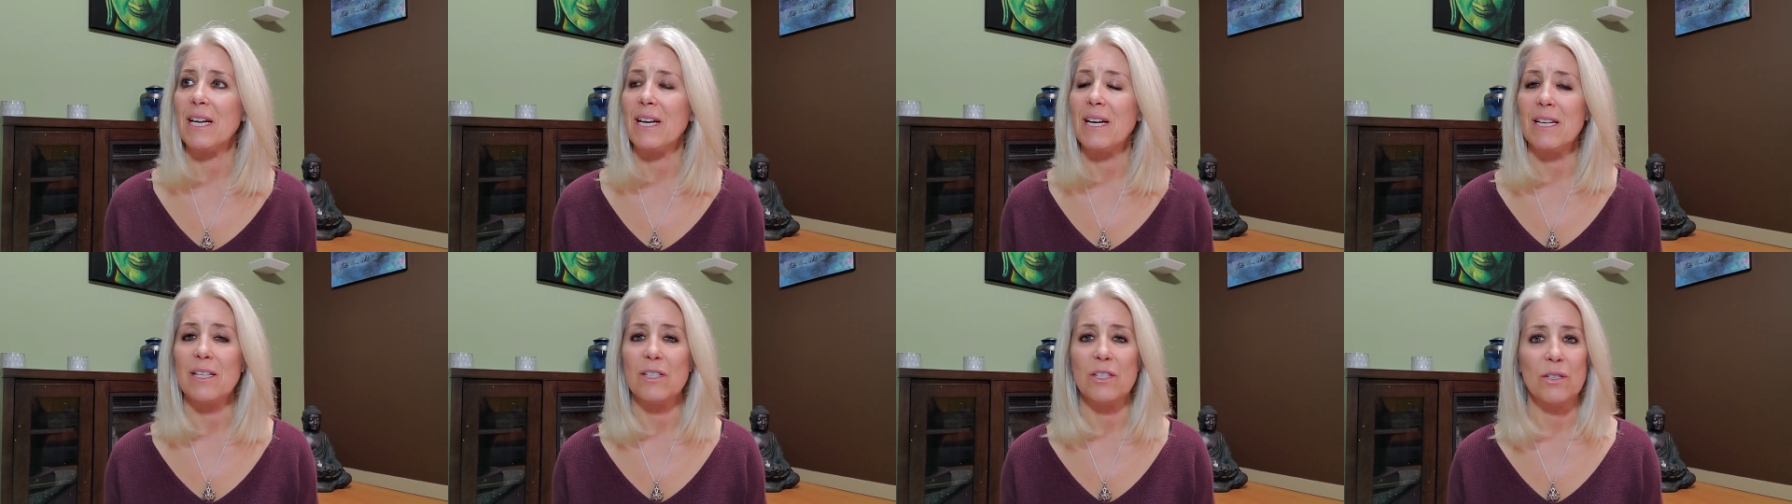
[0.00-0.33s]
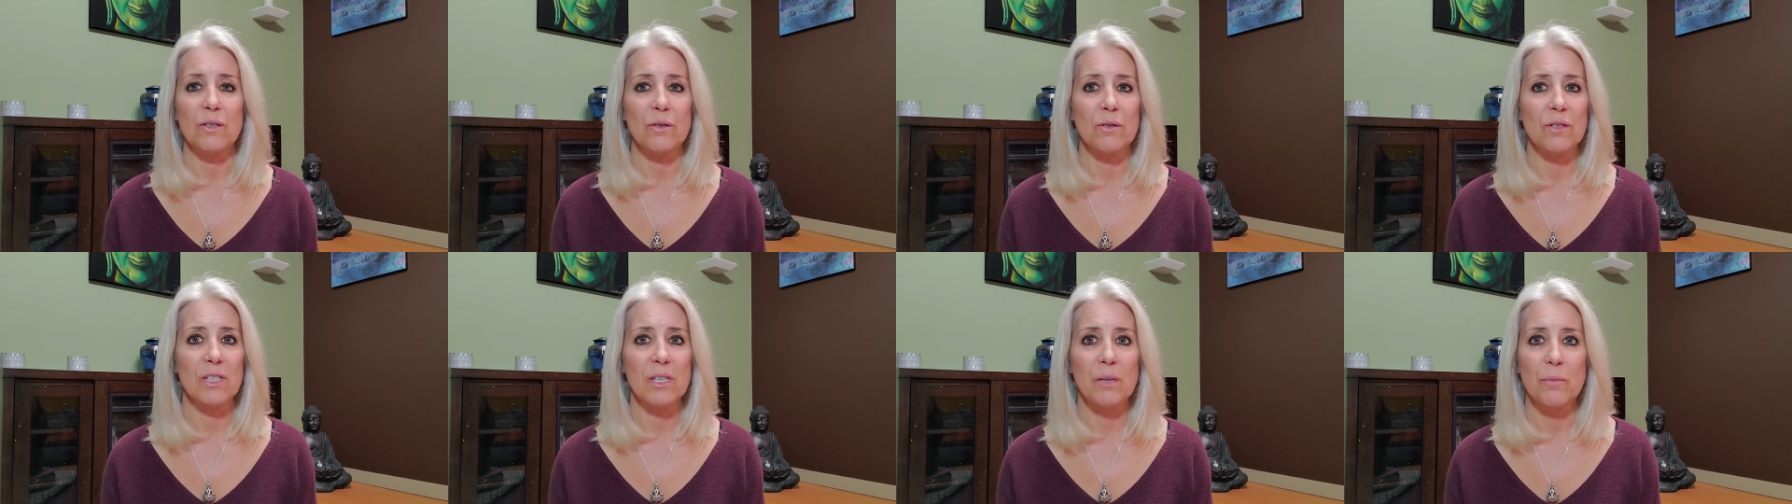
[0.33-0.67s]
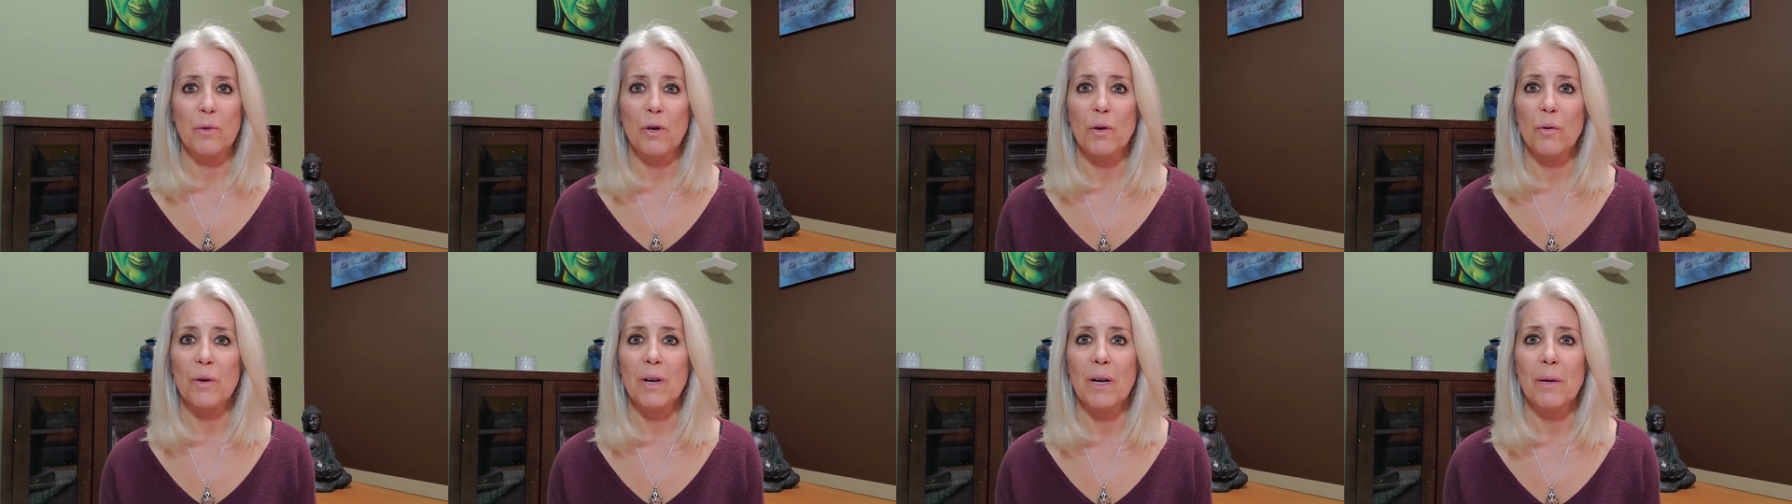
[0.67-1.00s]
I do some
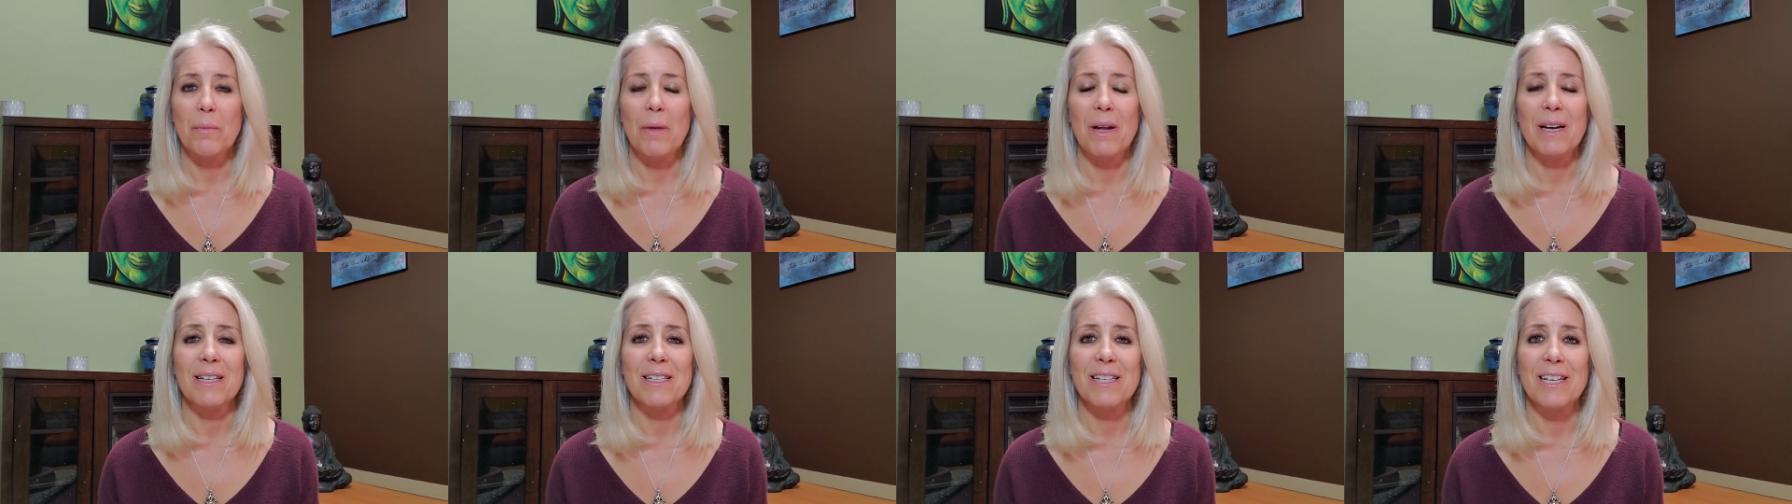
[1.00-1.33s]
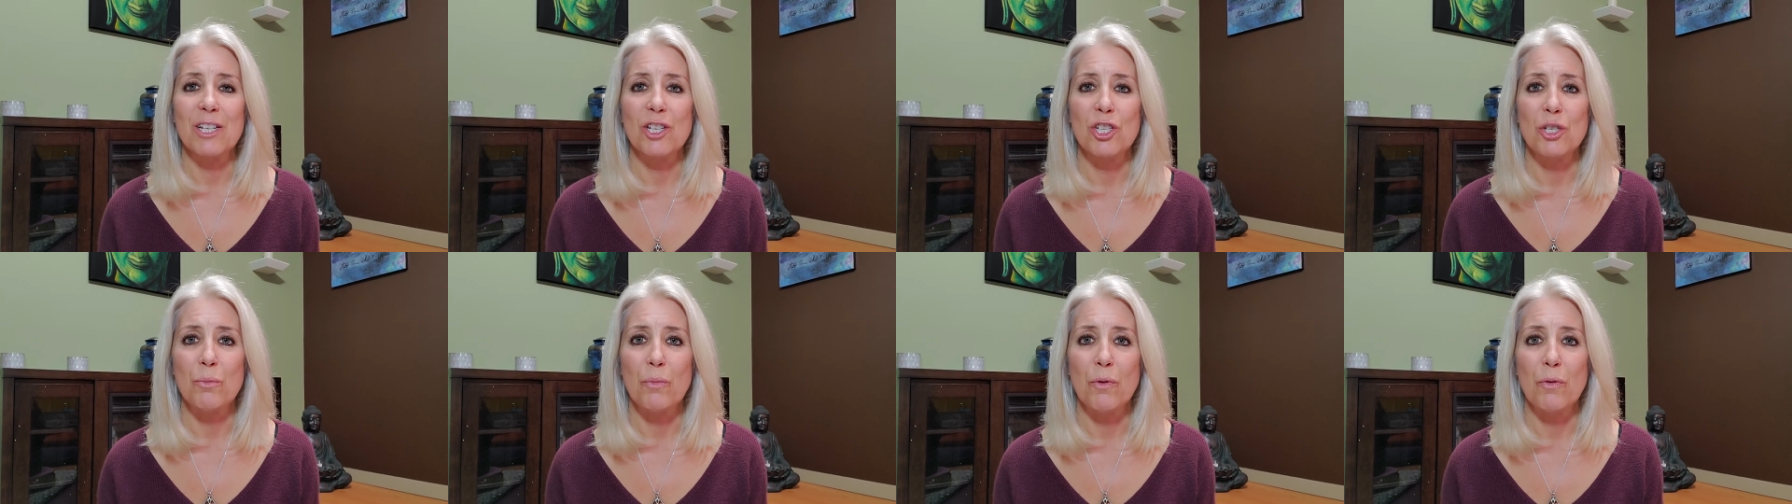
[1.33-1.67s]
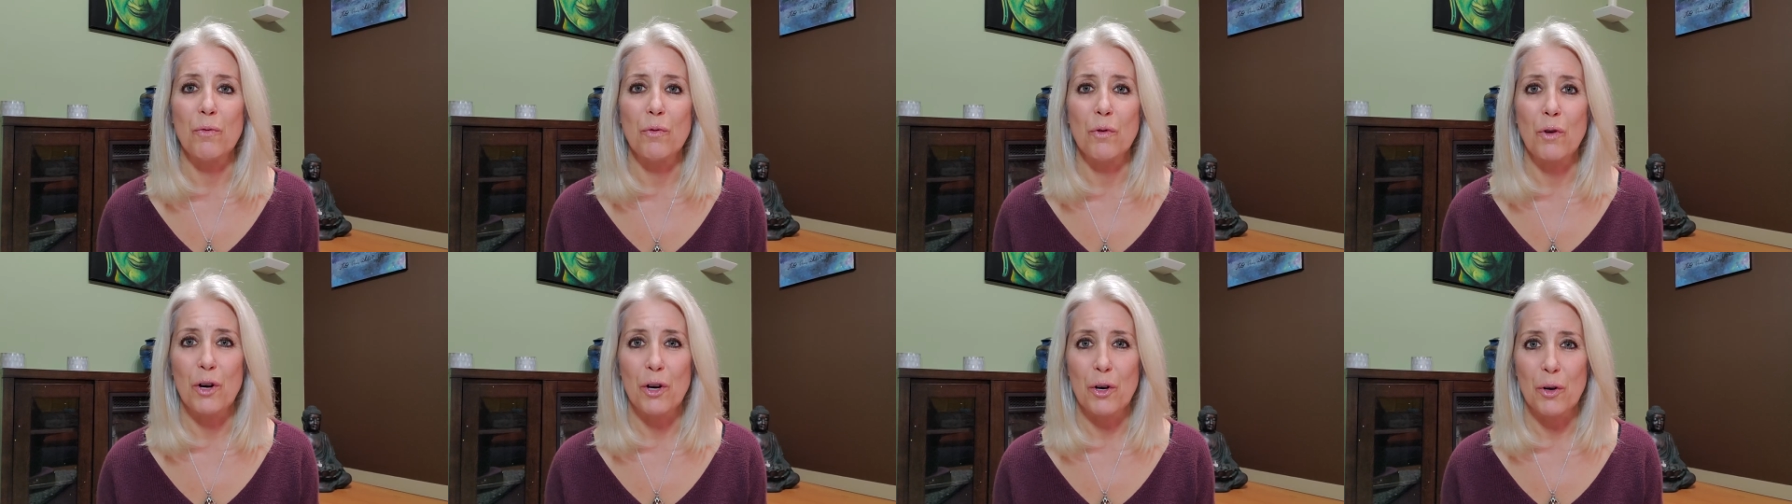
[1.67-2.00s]
yoga and meditation
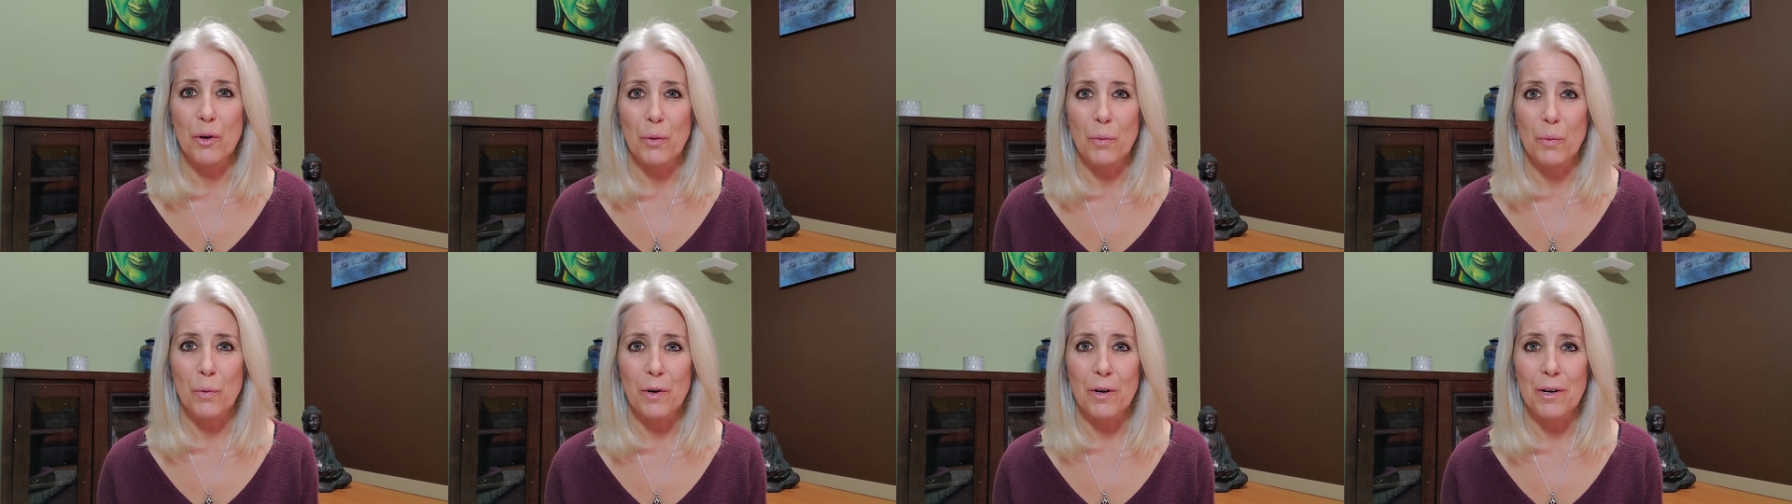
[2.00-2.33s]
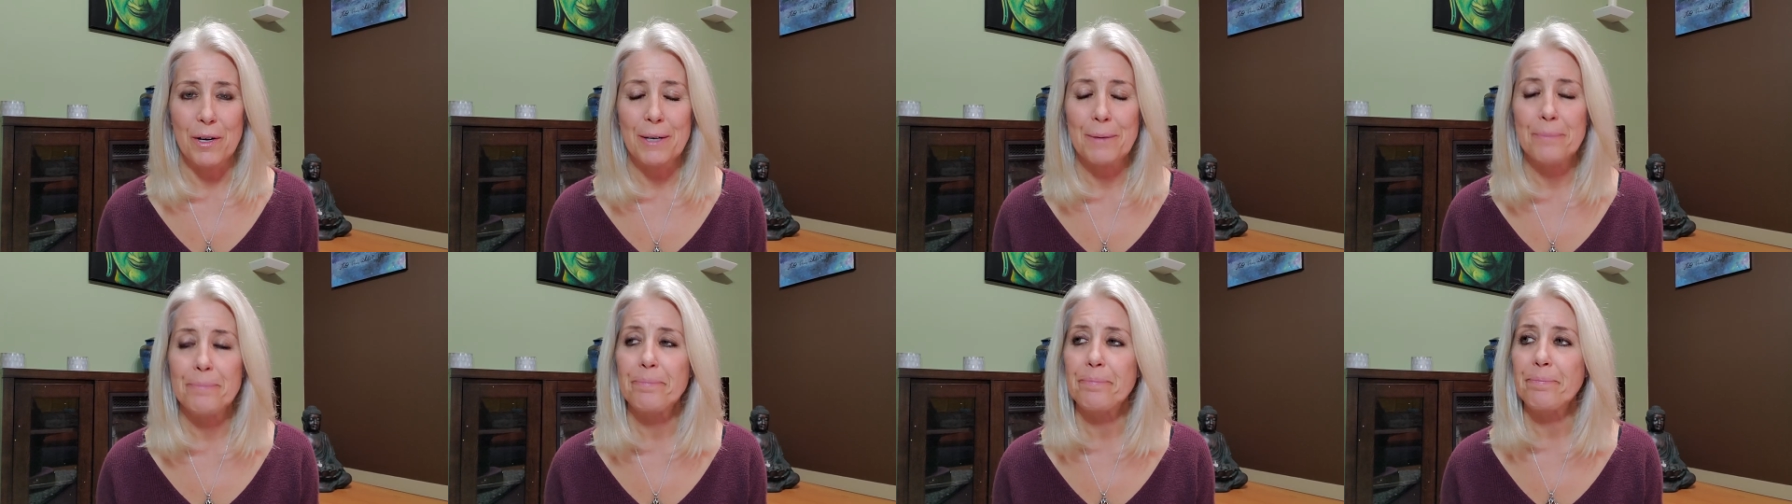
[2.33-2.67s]
before I go to work.